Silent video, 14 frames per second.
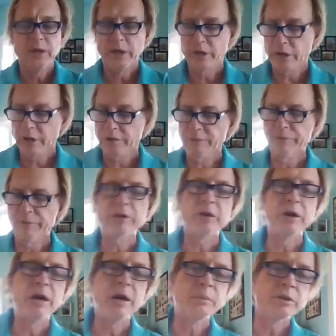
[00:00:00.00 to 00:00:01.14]
You're going to have to figure
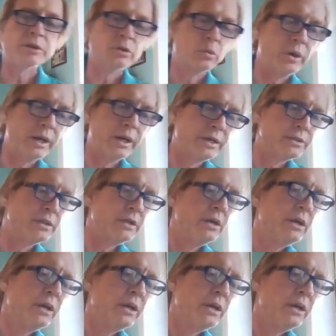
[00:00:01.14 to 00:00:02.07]
out how much it weighs.